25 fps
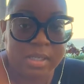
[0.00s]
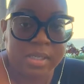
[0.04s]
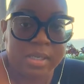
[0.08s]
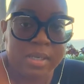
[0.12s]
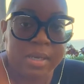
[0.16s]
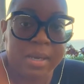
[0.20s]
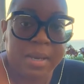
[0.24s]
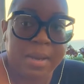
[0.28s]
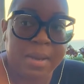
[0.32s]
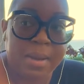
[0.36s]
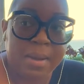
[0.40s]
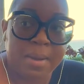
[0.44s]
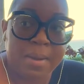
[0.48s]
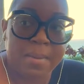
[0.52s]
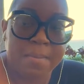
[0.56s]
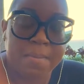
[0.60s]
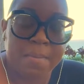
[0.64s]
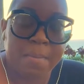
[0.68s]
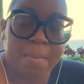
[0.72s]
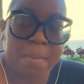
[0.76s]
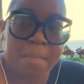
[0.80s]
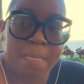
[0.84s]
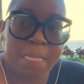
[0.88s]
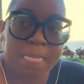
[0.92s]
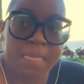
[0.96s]
Um,
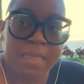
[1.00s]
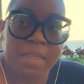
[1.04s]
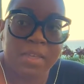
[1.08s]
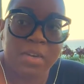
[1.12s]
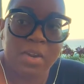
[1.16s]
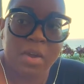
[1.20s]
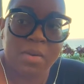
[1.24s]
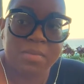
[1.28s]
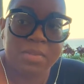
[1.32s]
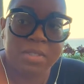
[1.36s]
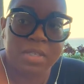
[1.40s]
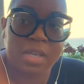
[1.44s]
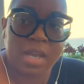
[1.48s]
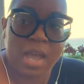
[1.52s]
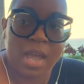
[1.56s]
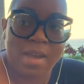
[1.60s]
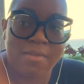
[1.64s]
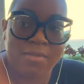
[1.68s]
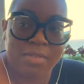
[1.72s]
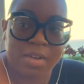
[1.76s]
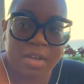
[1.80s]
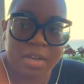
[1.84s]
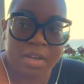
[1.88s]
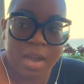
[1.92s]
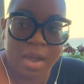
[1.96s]
I was
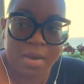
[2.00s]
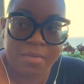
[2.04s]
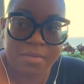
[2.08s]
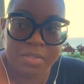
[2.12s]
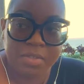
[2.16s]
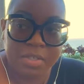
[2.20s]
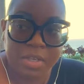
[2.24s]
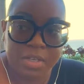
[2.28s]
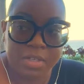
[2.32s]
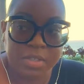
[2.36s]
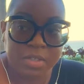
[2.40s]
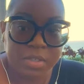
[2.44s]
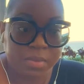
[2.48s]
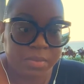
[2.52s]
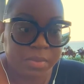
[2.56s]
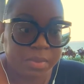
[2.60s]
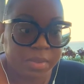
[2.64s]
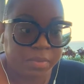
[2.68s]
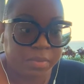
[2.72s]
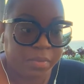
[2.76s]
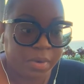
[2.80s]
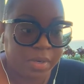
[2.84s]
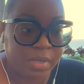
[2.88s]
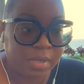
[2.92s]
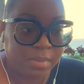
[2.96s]
having a conversation with a
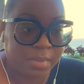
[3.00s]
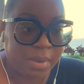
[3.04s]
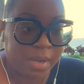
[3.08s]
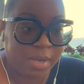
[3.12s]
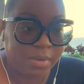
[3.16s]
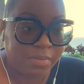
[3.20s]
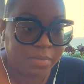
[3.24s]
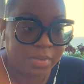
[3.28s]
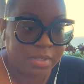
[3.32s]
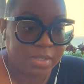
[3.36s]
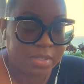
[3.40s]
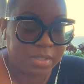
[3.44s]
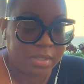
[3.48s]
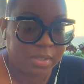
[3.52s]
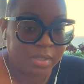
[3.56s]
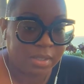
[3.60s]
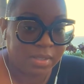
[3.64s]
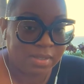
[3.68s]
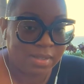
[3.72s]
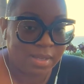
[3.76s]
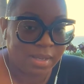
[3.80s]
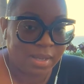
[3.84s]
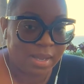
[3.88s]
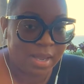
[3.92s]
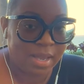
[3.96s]
friend of mine recently
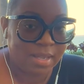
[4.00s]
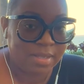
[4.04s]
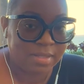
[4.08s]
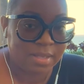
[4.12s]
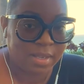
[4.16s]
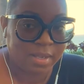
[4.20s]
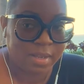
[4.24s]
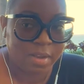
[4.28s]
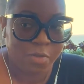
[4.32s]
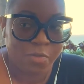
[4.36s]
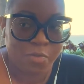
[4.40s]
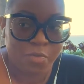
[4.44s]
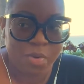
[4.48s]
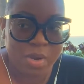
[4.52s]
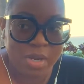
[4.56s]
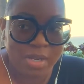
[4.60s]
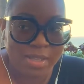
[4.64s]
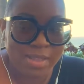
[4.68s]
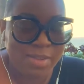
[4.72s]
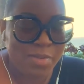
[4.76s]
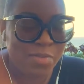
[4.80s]
that has like a really,